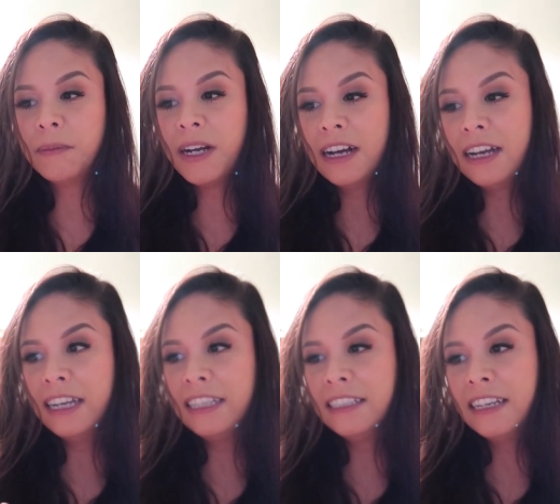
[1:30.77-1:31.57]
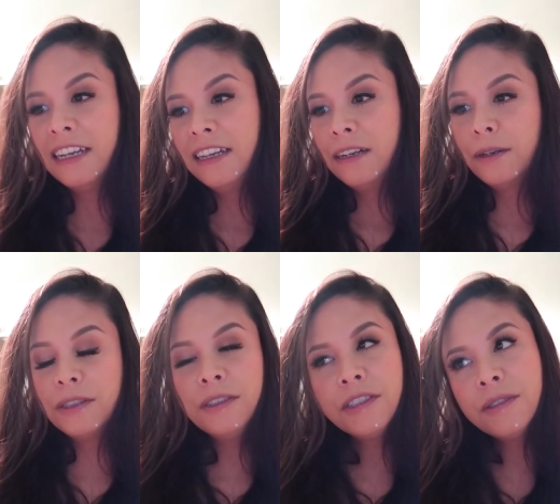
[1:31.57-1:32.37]
behind or
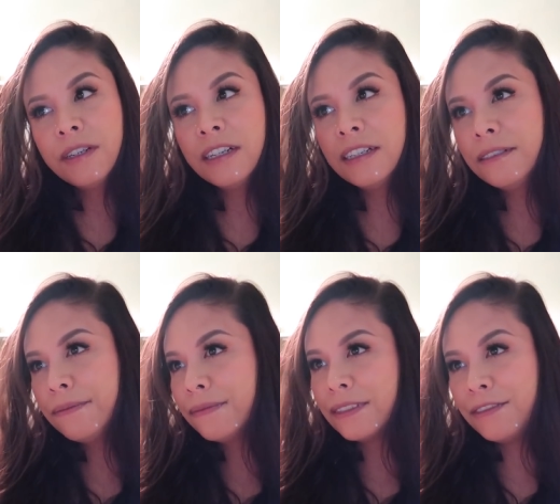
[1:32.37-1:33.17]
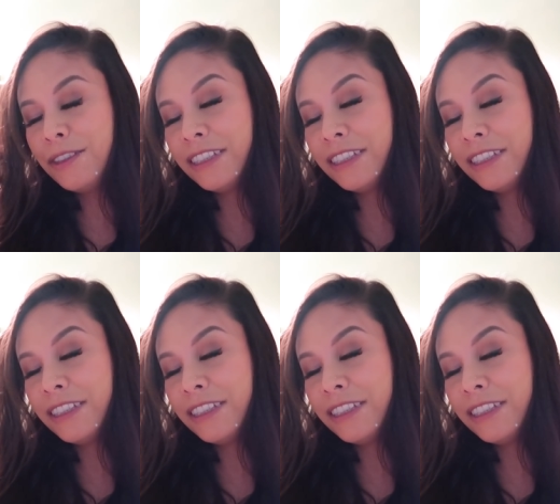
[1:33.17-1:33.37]
those who are a few